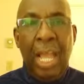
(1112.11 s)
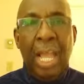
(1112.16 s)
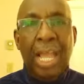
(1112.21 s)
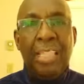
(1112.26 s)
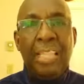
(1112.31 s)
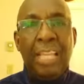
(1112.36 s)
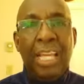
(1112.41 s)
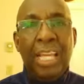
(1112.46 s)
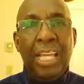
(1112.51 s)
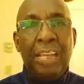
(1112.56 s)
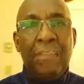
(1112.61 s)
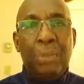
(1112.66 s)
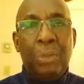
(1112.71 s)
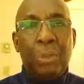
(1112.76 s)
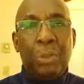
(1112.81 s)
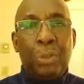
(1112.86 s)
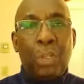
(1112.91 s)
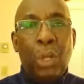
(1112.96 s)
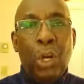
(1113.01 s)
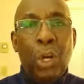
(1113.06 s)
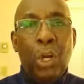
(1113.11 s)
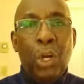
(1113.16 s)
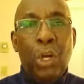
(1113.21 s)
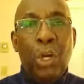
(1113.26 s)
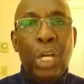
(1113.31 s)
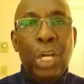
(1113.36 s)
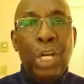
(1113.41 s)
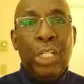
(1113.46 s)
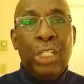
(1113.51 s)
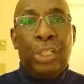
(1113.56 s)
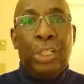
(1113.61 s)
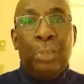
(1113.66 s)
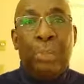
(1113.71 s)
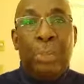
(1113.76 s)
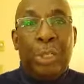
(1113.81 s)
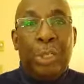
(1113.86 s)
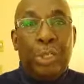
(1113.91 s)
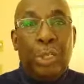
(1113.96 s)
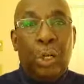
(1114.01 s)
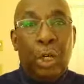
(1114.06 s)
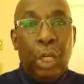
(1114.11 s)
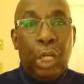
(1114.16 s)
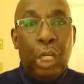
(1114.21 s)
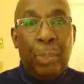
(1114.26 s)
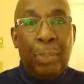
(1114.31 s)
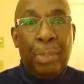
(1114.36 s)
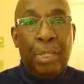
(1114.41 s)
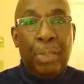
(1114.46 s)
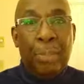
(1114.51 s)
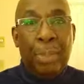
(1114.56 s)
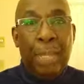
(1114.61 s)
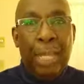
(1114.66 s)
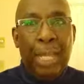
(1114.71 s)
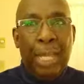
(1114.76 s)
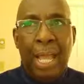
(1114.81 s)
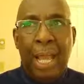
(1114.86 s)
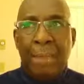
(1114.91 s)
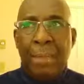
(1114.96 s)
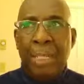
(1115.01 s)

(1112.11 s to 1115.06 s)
And that if it was her, she'll be curled up in the bed.